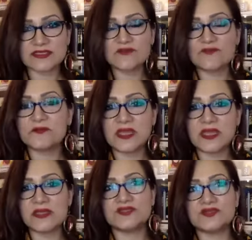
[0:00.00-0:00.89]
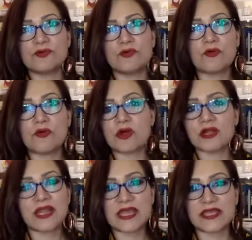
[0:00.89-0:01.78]
So for me to go
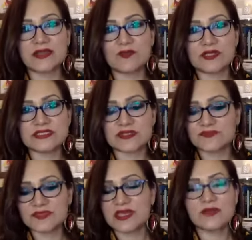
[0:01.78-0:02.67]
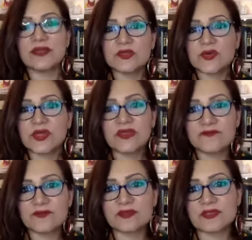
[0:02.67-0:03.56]
online was something I'd been doing
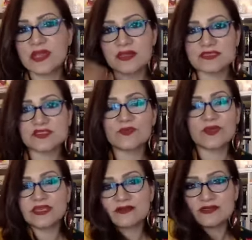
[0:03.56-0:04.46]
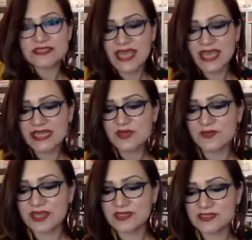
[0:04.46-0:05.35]
for the last so many years
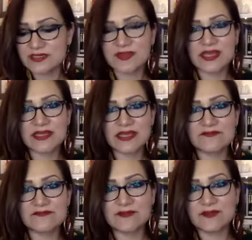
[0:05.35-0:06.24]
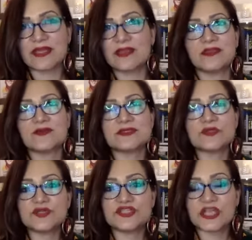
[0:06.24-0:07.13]
anyway. It didn't make any difference. There was
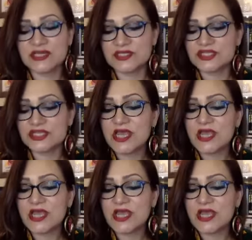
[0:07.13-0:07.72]
no change.